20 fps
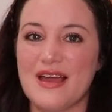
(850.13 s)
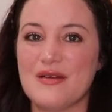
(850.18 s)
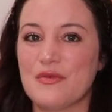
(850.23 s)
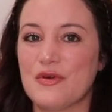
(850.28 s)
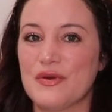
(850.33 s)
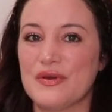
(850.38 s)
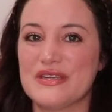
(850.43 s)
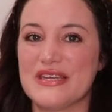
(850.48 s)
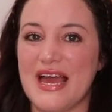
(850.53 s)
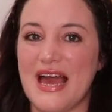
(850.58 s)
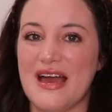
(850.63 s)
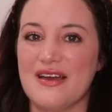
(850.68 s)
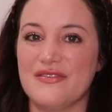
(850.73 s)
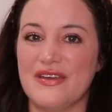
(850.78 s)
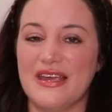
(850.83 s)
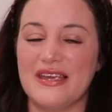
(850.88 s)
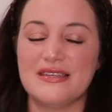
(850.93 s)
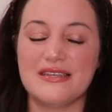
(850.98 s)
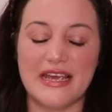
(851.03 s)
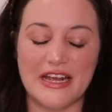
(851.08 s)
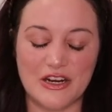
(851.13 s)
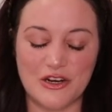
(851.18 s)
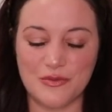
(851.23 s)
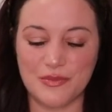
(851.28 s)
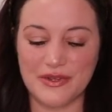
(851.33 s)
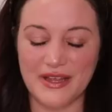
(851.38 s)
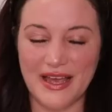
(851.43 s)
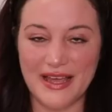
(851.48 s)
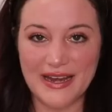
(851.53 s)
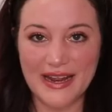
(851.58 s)
I'm going to have a
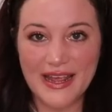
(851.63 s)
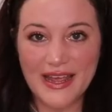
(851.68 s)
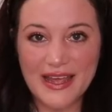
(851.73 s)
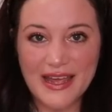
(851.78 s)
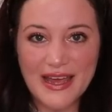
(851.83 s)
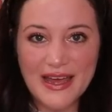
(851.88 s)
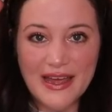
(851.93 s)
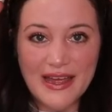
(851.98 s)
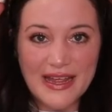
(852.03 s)
terrible headache.